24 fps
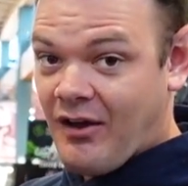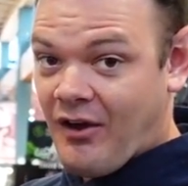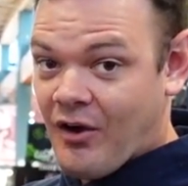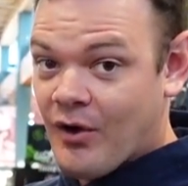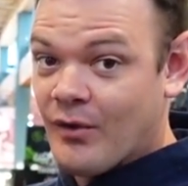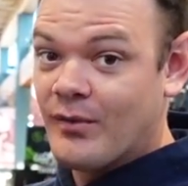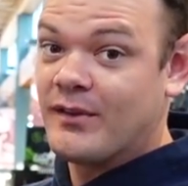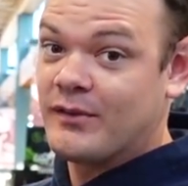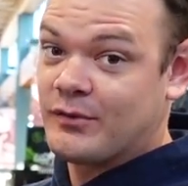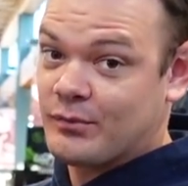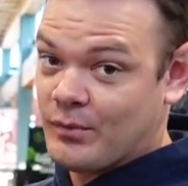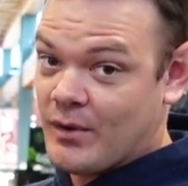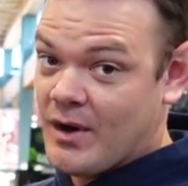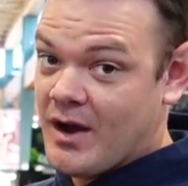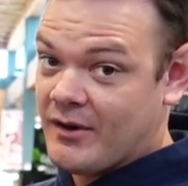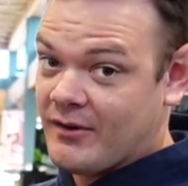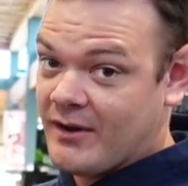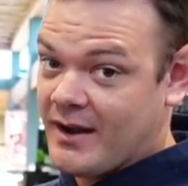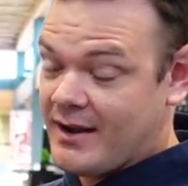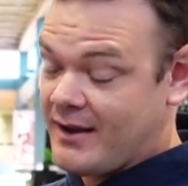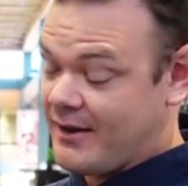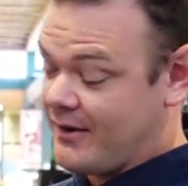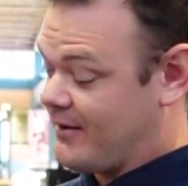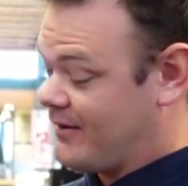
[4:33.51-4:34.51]
on this rod
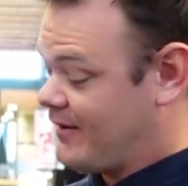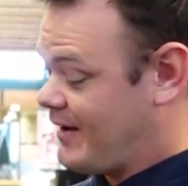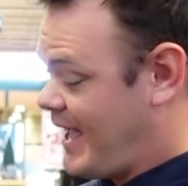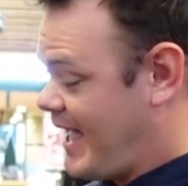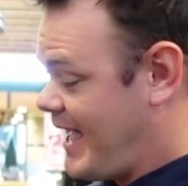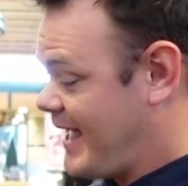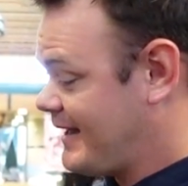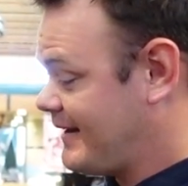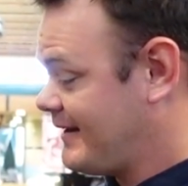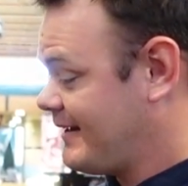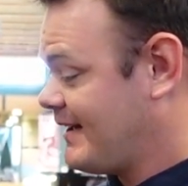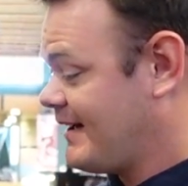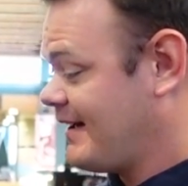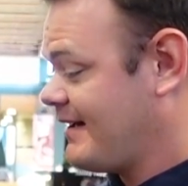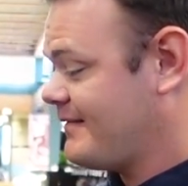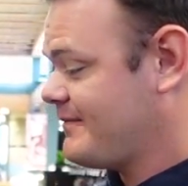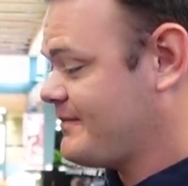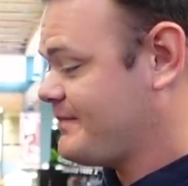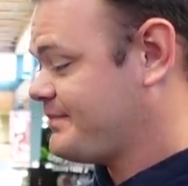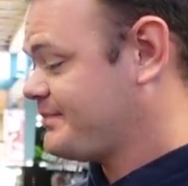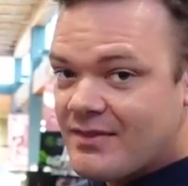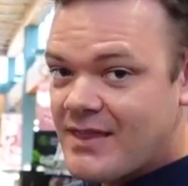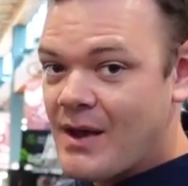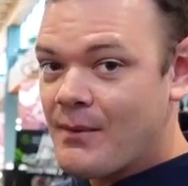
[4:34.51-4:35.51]
right here. And
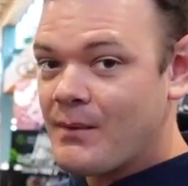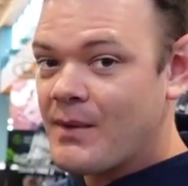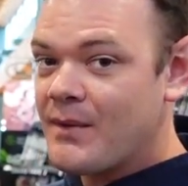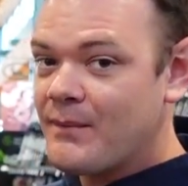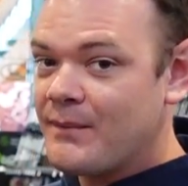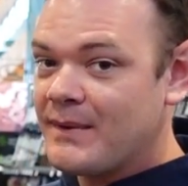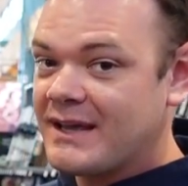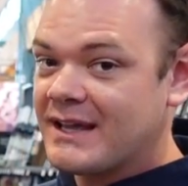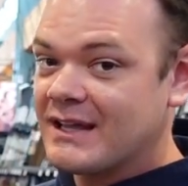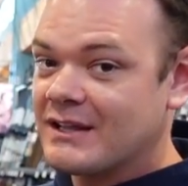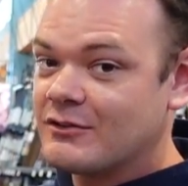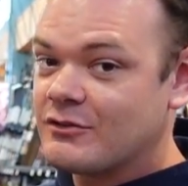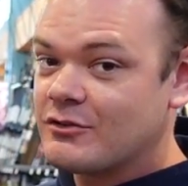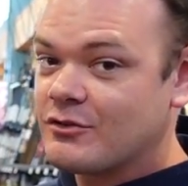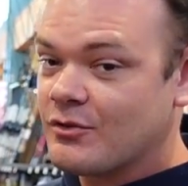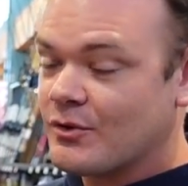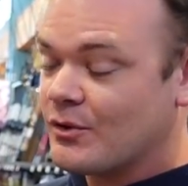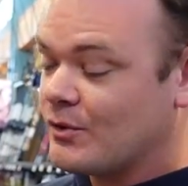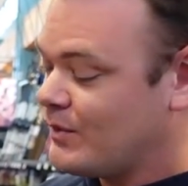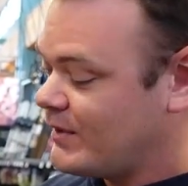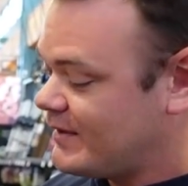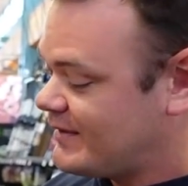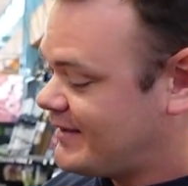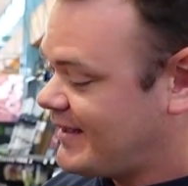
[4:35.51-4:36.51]
that way we can
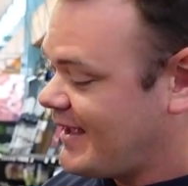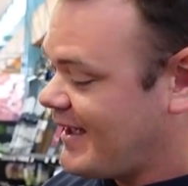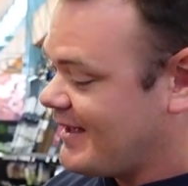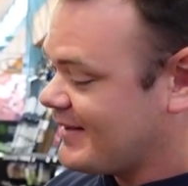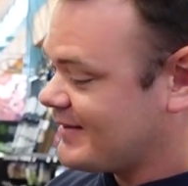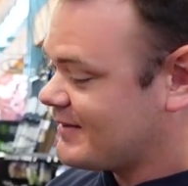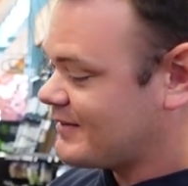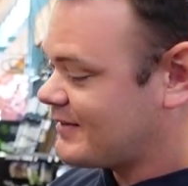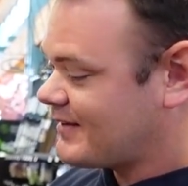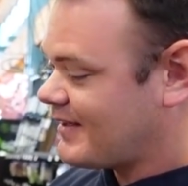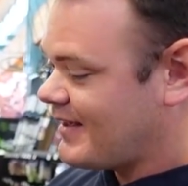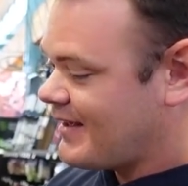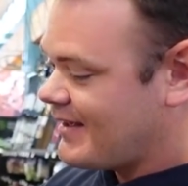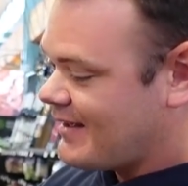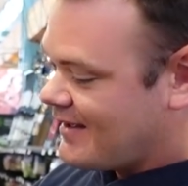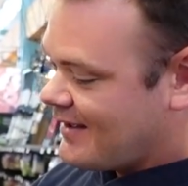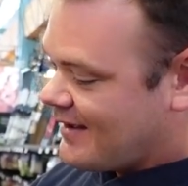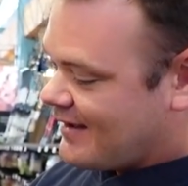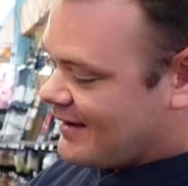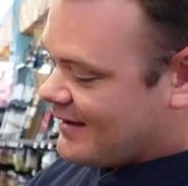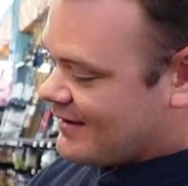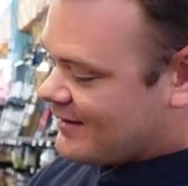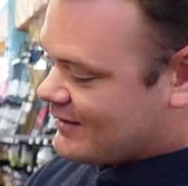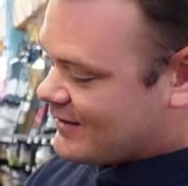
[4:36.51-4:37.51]
truly test,
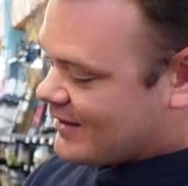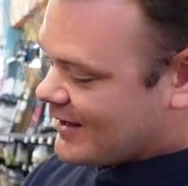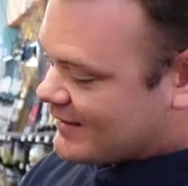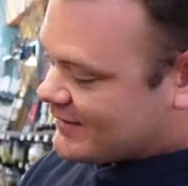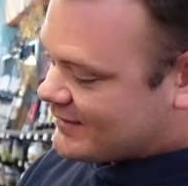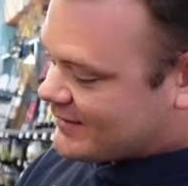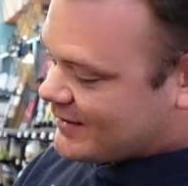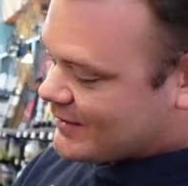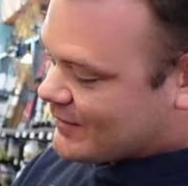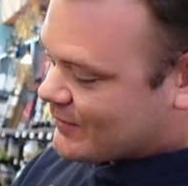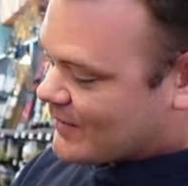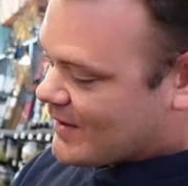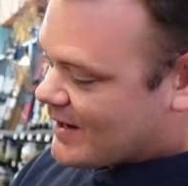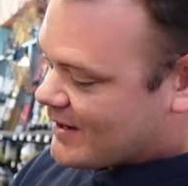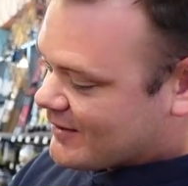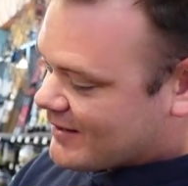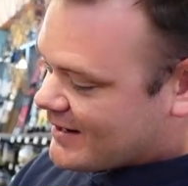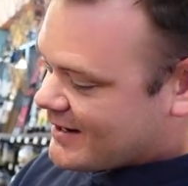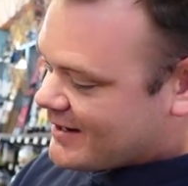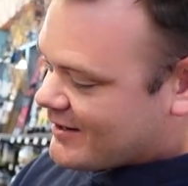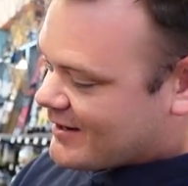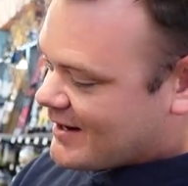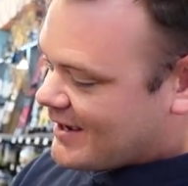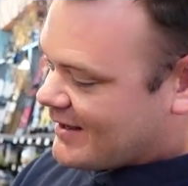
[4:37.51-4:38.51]
you guys see the rod
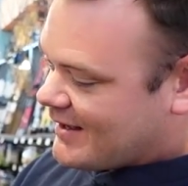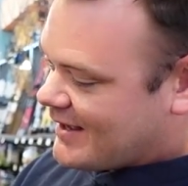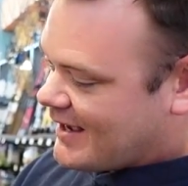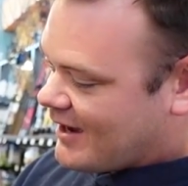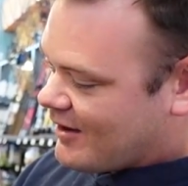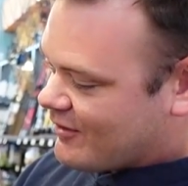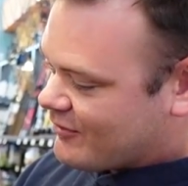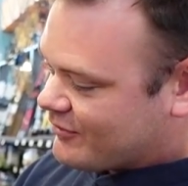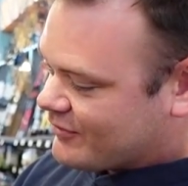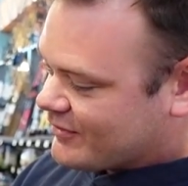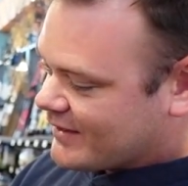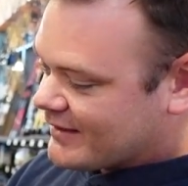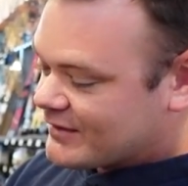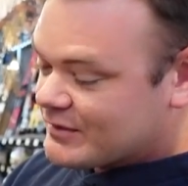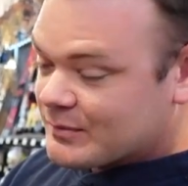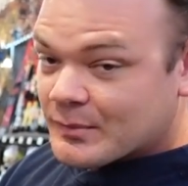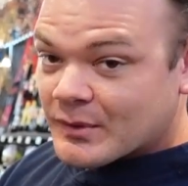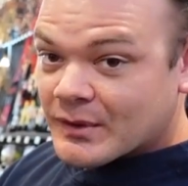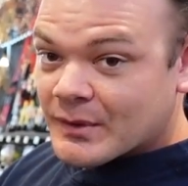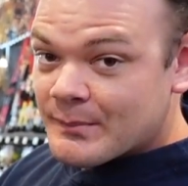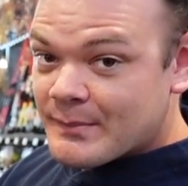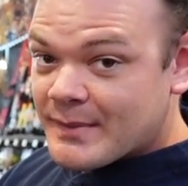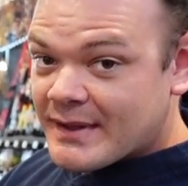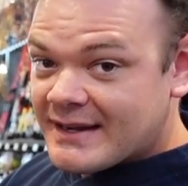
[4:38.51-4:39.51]
right here, how
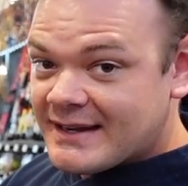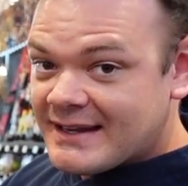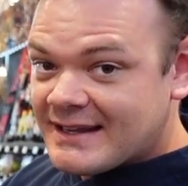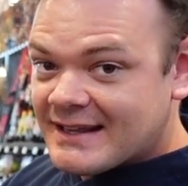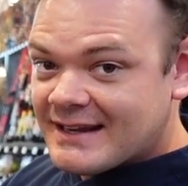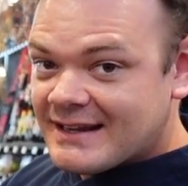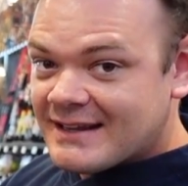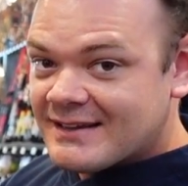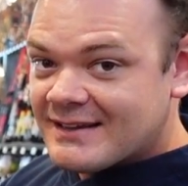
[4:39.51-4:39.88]
flexible and bendy it